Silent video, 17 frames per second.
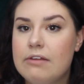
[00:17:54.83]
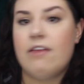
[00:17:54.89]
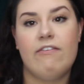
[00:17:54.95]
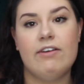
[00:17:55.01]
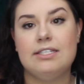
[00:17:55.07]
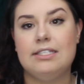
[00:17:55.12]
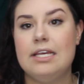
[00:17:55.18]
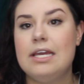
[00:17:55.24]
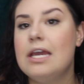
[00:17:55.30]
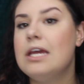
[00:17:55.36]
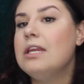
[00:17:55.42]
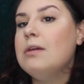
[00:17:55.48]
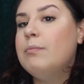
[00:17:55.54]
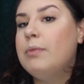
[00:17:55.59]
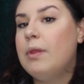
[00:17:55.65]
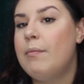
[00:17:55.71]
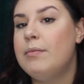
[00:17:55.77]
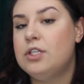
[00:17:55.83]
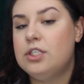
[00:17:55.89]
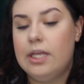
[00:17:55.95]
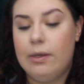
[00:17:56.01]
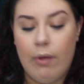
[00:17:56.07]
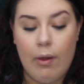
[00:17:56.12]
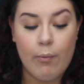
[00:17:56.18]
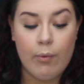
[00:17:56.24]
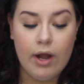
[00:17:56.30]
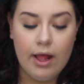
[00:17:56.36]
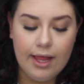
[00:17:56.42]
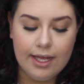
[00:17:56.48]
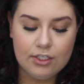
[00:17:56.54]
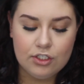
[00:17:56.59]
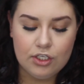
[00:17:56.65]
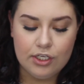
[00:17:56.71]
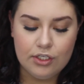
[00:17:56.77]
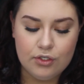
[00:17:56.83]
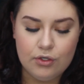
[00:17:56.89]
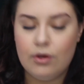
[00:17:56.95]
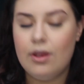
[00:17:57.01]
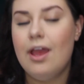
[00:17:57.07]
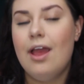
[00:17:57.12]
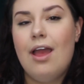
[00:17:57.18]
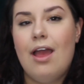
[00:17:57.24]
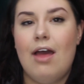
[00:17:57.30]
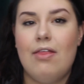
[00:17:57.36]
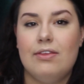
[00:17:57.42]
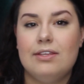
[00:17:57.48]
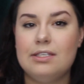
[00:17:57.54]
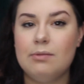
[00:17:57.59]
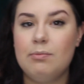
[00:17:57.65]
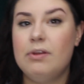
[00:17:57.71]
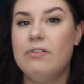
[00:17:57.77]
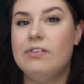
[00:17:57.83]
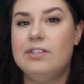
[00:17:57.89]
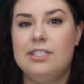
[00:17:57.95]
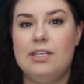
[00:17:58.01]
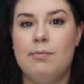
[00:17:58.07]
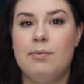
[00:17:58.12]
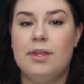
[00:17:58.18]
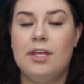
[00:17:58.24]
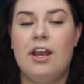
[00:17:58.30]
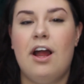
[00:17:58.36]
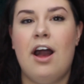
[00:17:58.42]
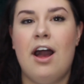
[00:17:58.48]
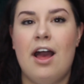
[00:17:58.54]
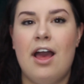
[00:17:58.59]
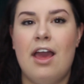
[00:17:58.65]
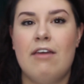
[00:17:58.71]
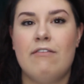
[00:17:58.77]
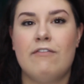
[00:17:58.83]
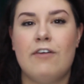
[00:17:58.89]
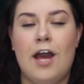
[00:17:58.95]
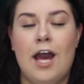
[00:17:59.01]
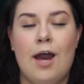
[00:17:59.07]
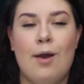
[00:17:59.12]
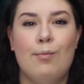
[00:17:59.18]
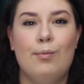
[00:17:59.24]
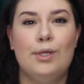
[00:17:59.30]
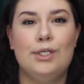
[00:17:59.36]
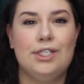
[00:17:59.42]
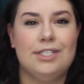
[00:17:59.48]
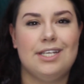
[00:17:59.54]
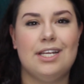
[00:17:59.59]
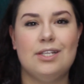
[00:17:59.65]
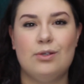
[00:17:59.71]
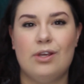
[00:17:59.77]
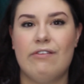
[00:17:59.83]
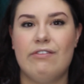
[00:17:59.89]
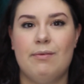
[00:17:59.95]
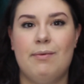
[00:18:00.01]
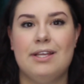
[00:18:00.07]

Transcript: If I see any blemishes anyway, what I'll actually do, and this is a bit of a tip that I've just started doing over the